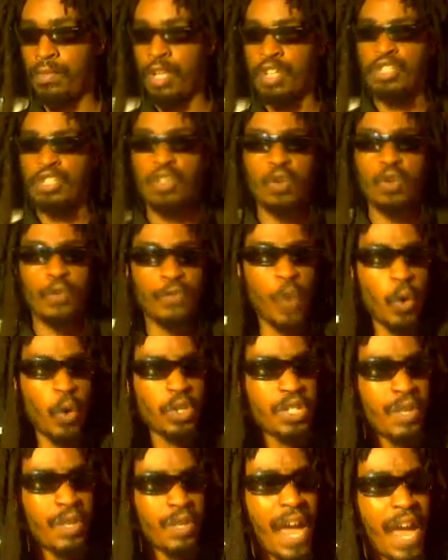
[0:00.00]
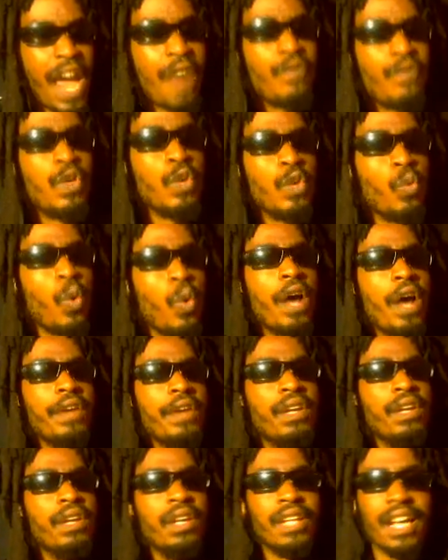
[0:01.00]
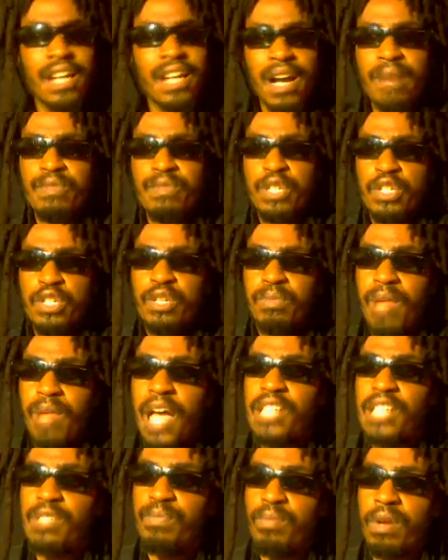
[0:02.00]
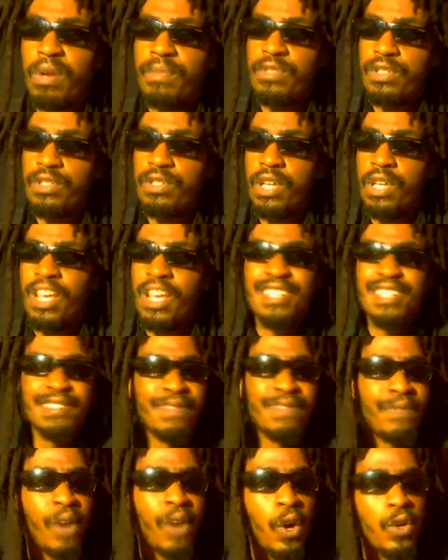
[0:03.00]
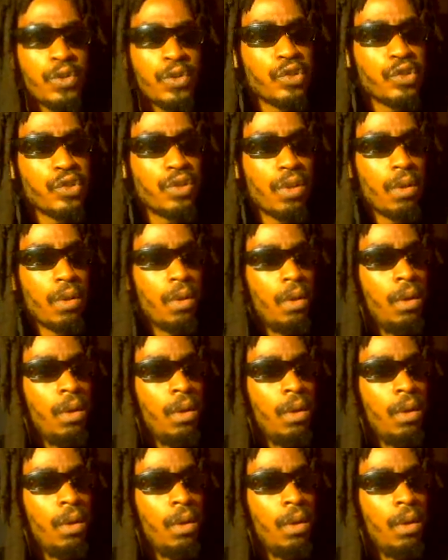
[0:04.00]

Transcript: So the focus of everyone that comes into black supremacy is first